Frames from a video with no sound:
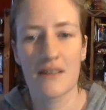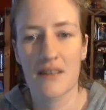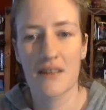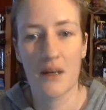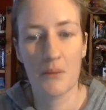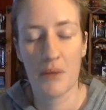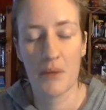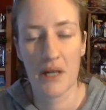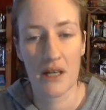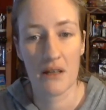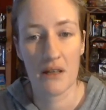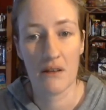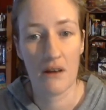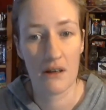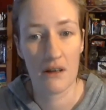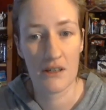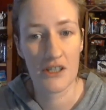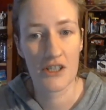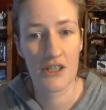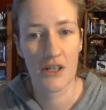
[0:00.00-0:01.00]
not by a
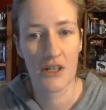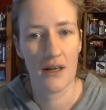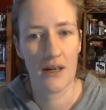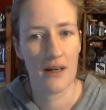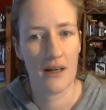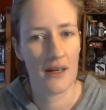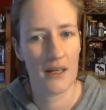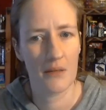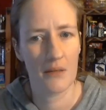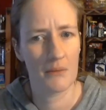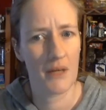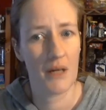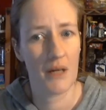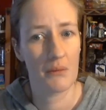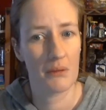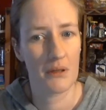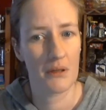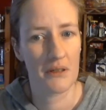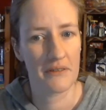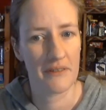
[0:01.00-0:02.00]
long shot, I am not
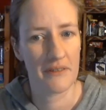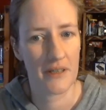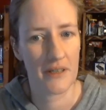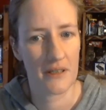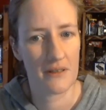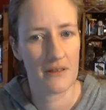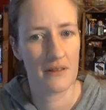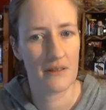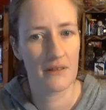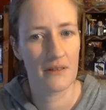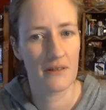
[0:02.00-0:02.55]
perfect.